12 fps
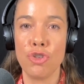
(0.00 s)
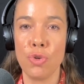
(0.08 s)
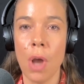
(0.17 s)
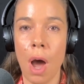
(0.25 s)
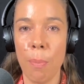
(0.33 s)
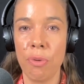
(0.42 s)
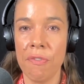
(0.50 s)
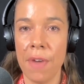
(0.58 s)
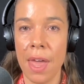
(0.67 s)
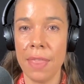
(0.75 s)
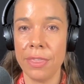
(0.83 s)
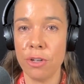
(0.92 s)
do not
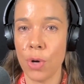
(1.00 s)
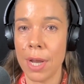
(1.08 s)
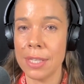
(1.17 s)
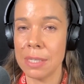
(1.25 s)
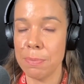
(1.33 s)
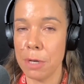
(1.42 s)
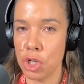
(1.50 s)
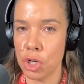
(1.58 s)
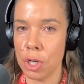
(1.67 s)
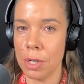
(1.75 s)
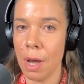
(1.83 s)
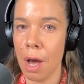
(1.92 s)
prevent the
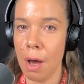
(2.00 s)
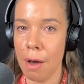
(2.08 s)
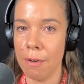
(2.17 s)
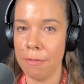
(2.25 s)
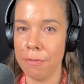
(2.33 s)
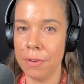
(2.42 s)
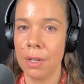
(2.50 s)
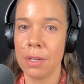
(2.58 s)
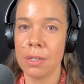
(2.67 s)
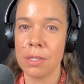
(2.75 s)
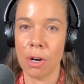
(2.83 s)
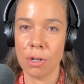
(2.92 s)
transmission of
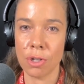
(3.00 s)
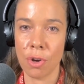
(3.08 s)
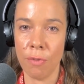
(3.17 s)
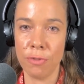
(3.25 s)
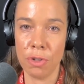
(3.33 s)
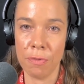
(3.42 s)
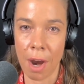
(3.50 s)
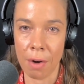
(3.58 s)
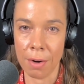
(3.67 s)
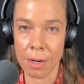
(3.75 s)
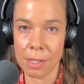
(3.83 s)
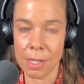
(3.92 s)
SARS-CoV-2
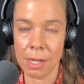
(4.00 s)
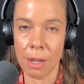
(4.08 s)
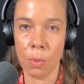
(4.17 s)
virus.